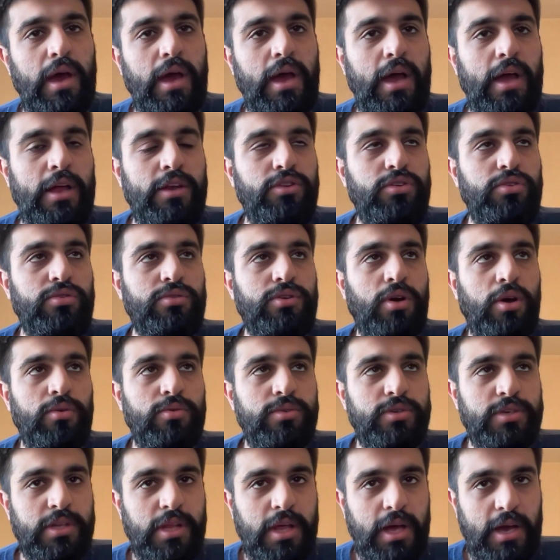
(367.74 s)
And you
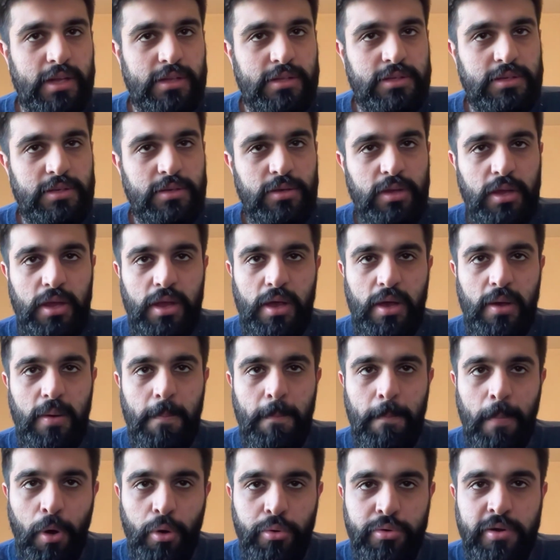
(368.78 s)
coach that to
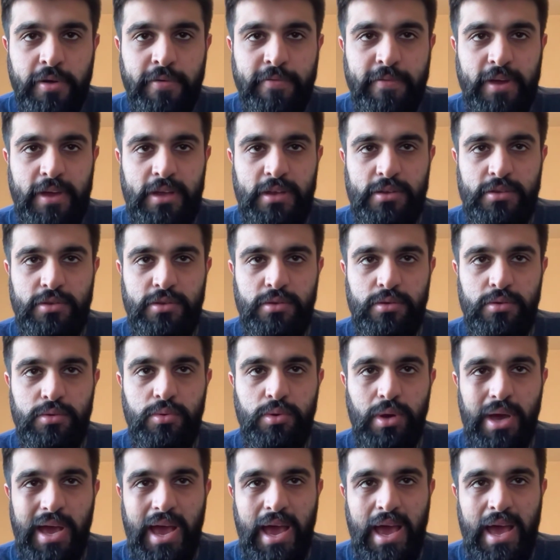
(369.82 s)
motivate you,
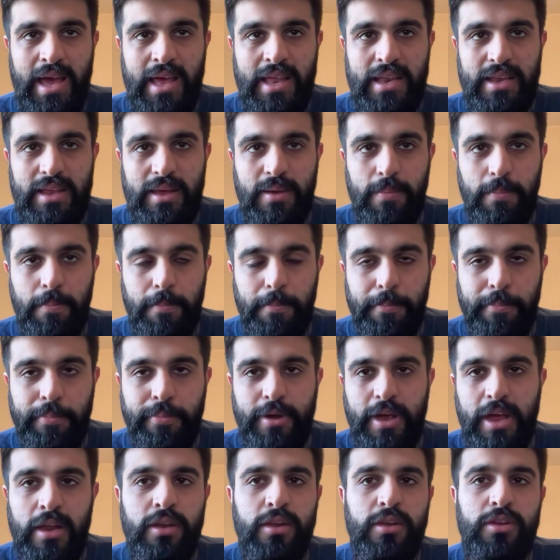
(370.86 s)
and
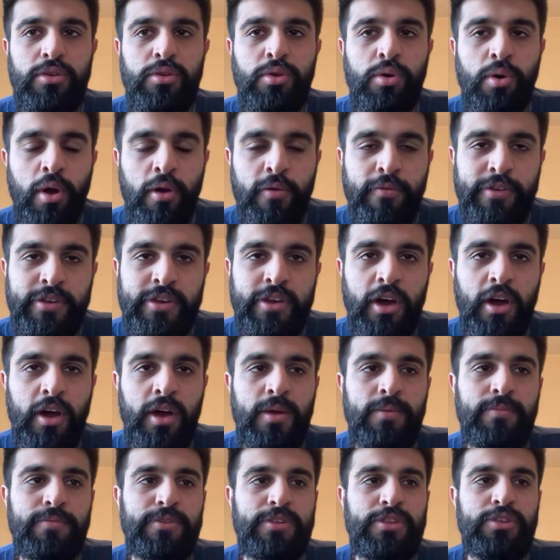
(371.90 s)
over
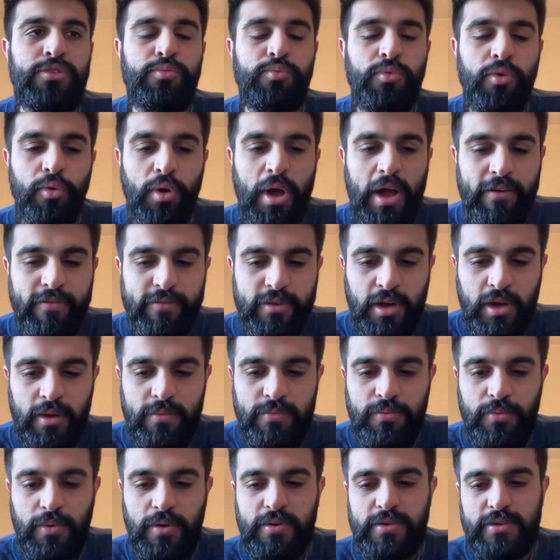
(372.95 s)
time you will have
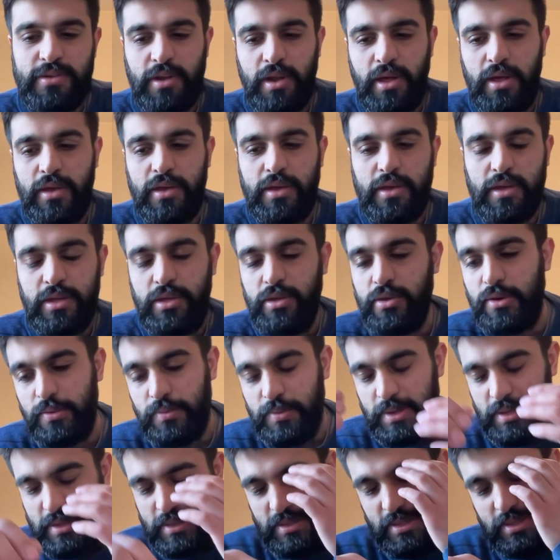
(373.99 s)
times where it's like
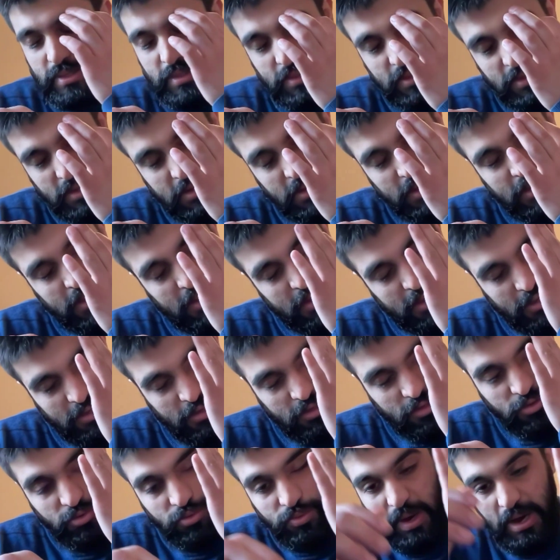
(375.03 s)

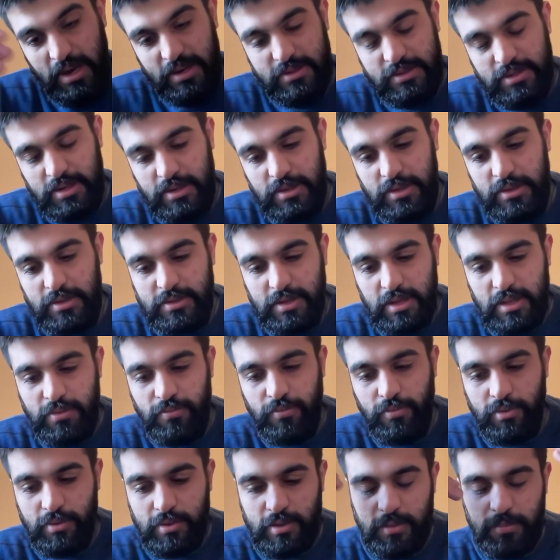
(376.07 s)
you accidentally say the
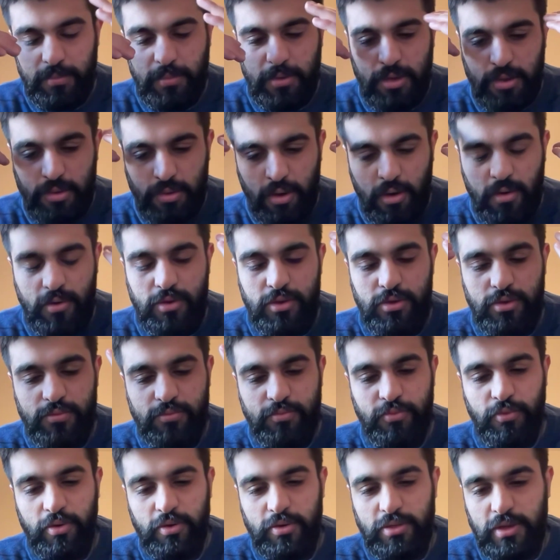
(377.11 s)

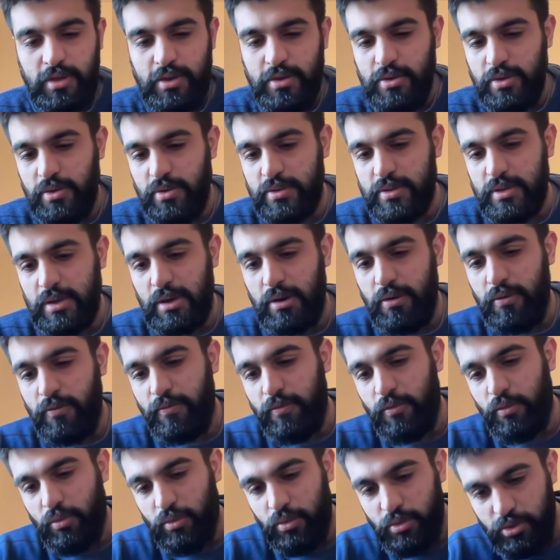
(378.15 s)
wrong thing to yourself,
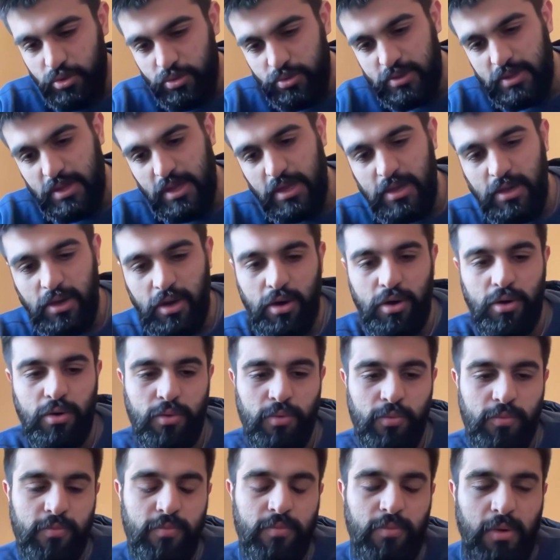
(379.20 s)
or you say,
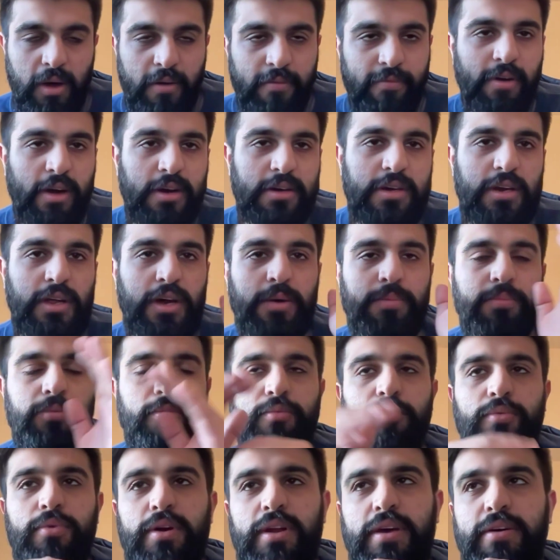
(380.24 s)
"Oh, I fucked up," or
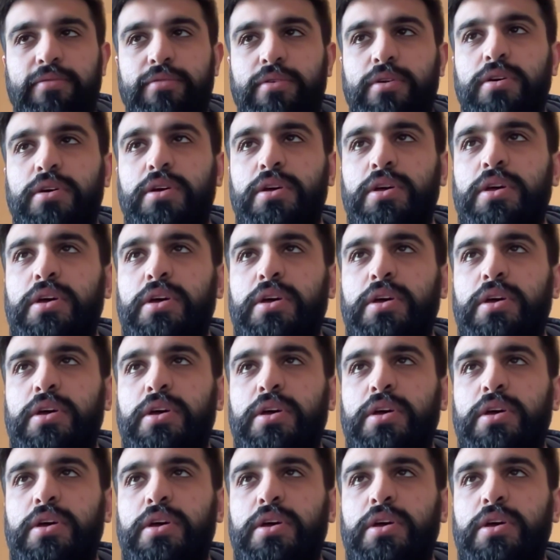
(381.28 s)
whatever.